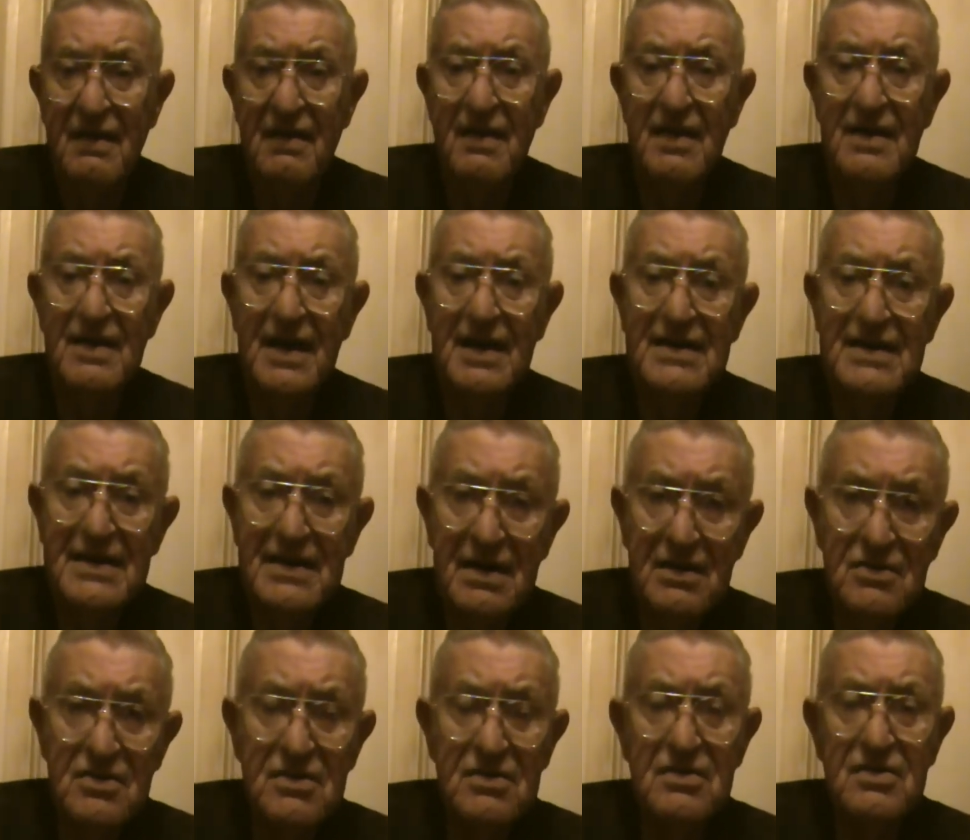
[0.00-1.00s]
and I
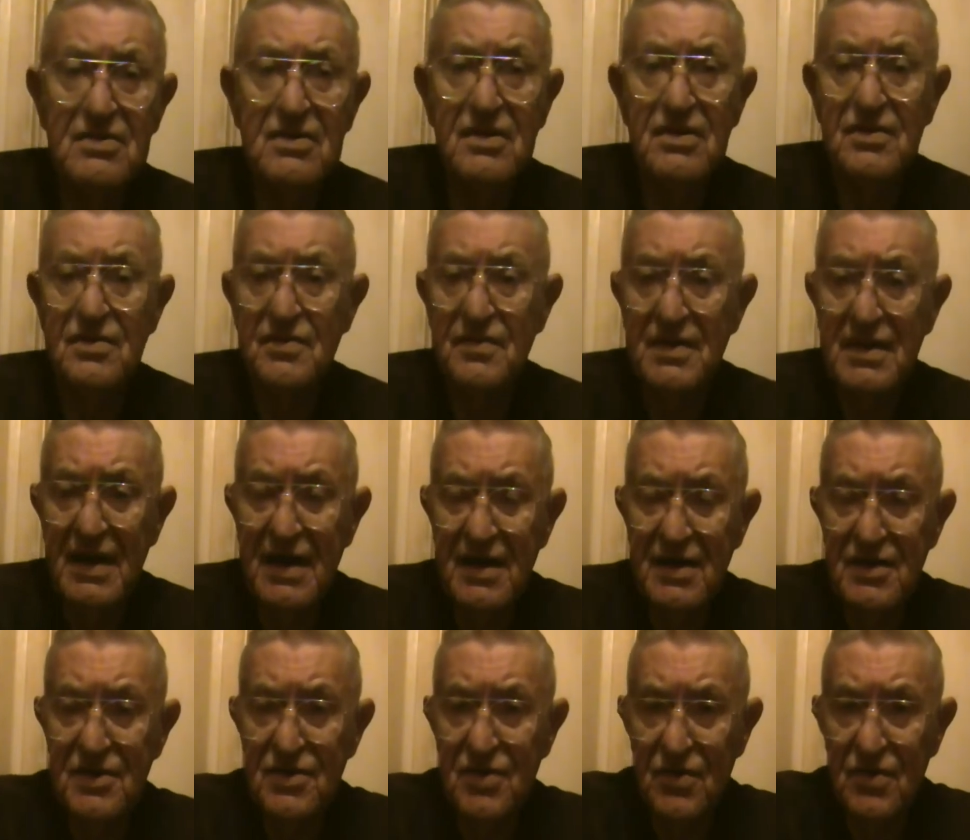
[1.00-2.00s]
doubt that the
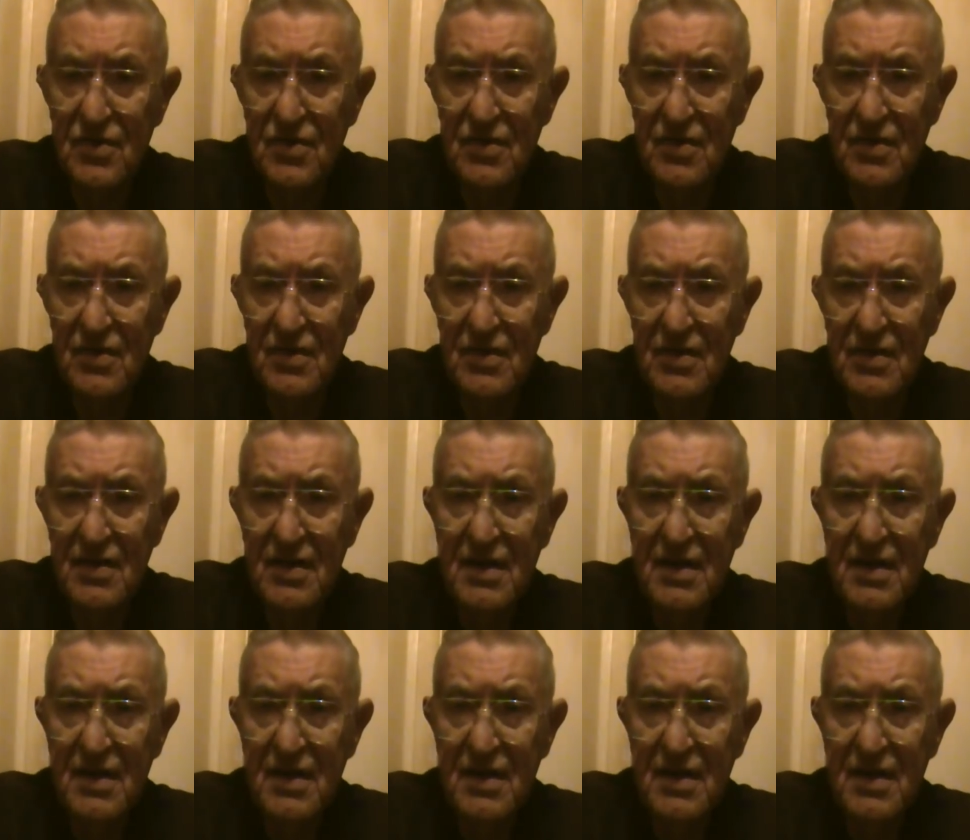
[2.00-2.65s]
Creator